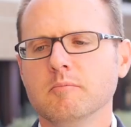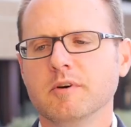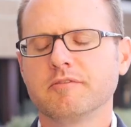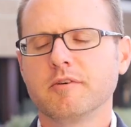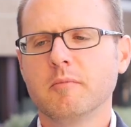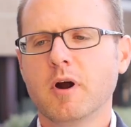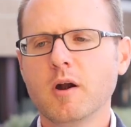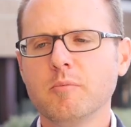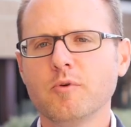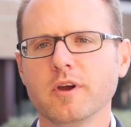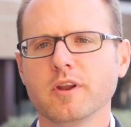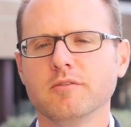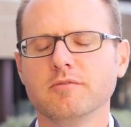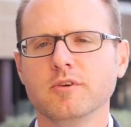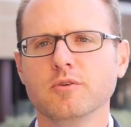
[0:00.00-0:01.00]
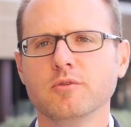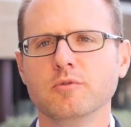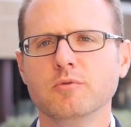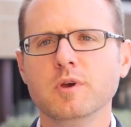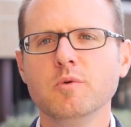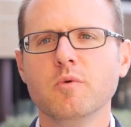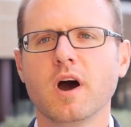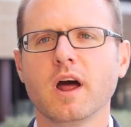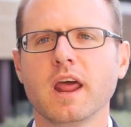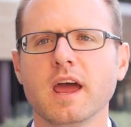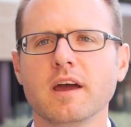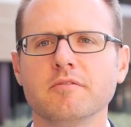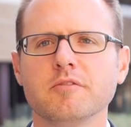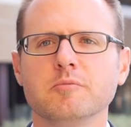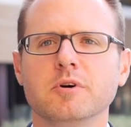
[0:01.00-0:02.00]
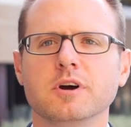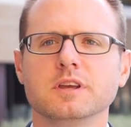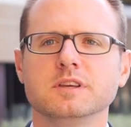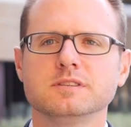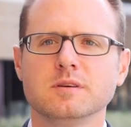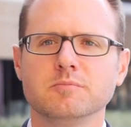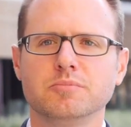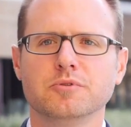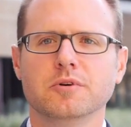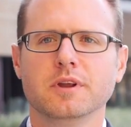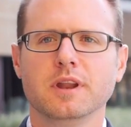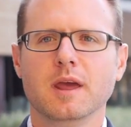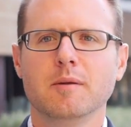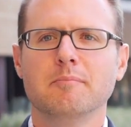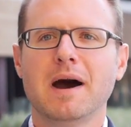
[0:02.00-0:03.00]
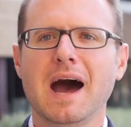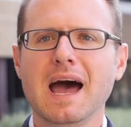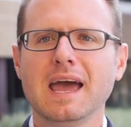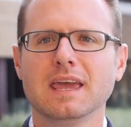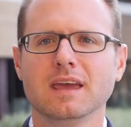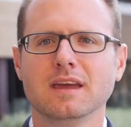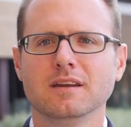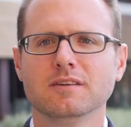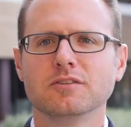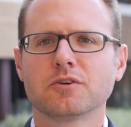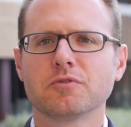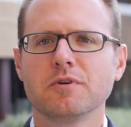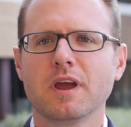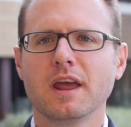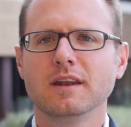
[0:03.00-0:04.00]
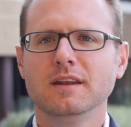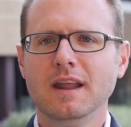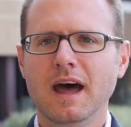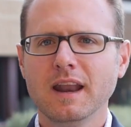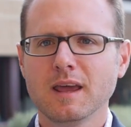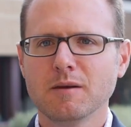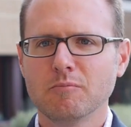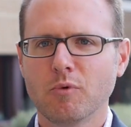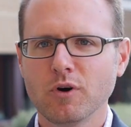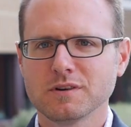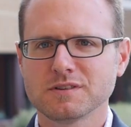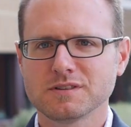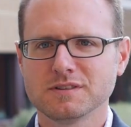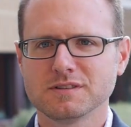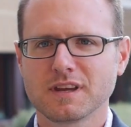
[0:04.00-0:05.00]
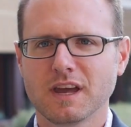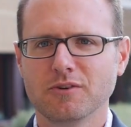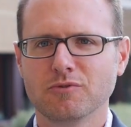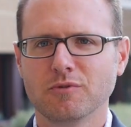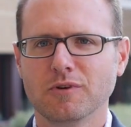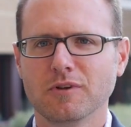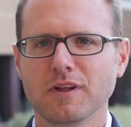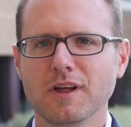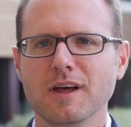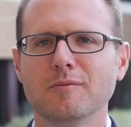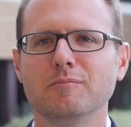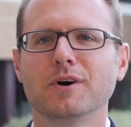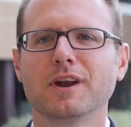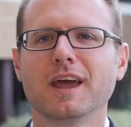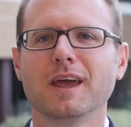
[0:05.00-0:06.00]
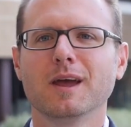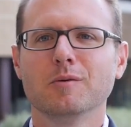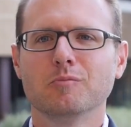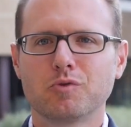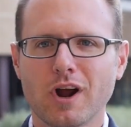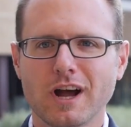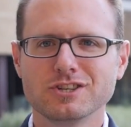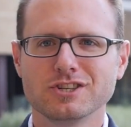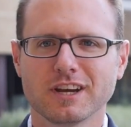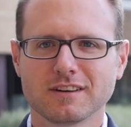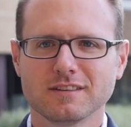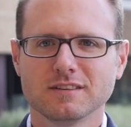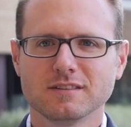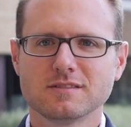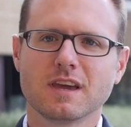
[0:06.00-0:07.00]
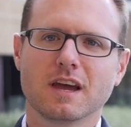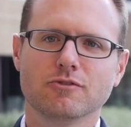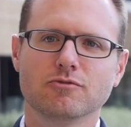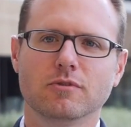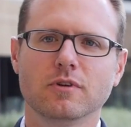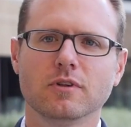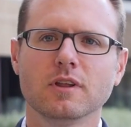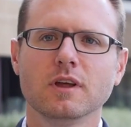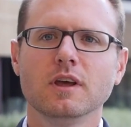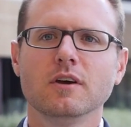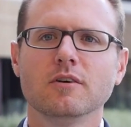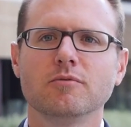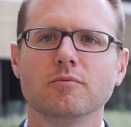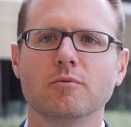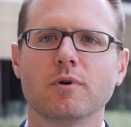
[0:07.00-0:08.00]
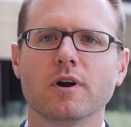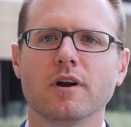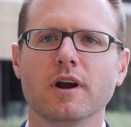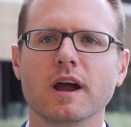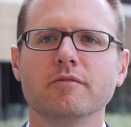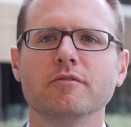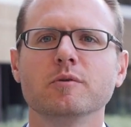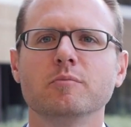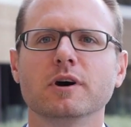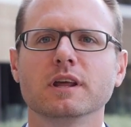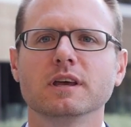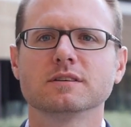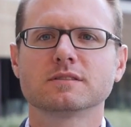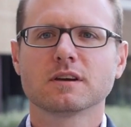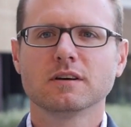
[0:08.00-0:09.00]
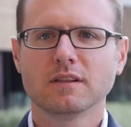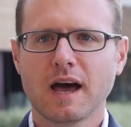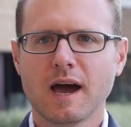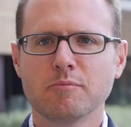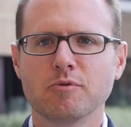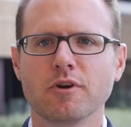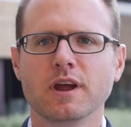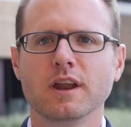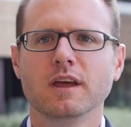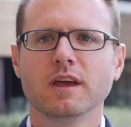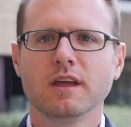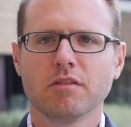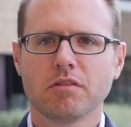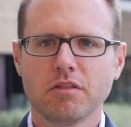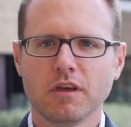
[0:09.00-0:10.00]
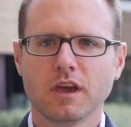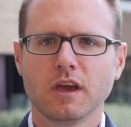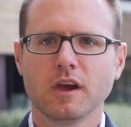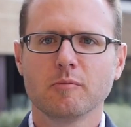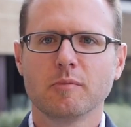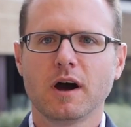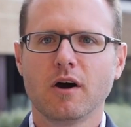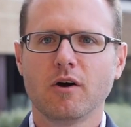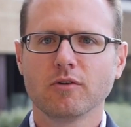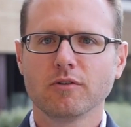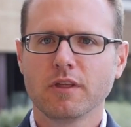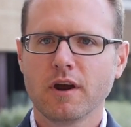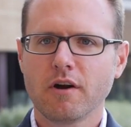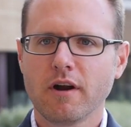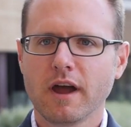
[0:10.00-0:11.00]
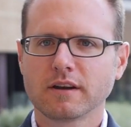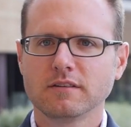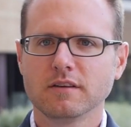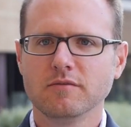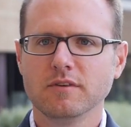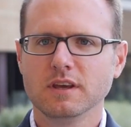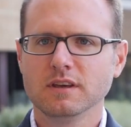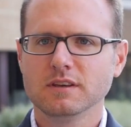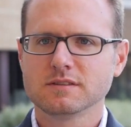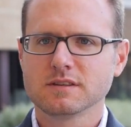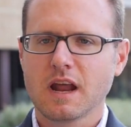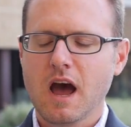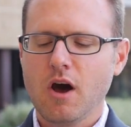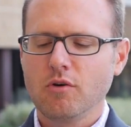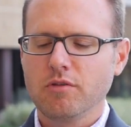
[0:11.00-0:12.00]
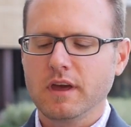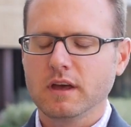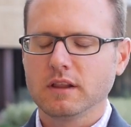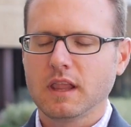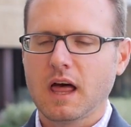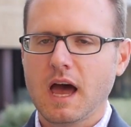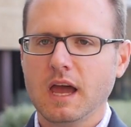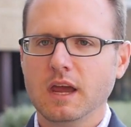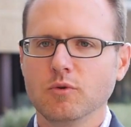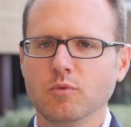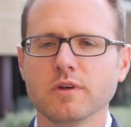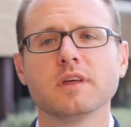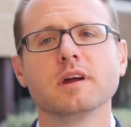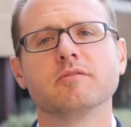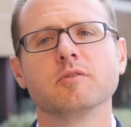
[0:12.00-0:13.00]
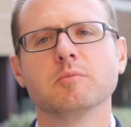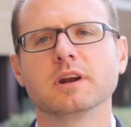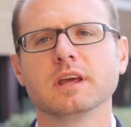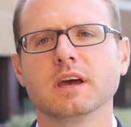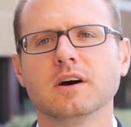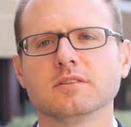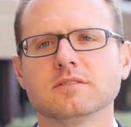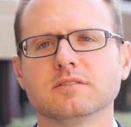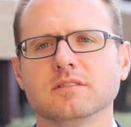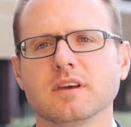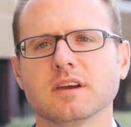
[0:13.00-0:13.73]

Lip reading: But from our point of view, we want everybody's input and buy-in to create not a Mortenson schedule, but a project schedule where everybody is collaborating and thinking about their activities and how they align with everybody else's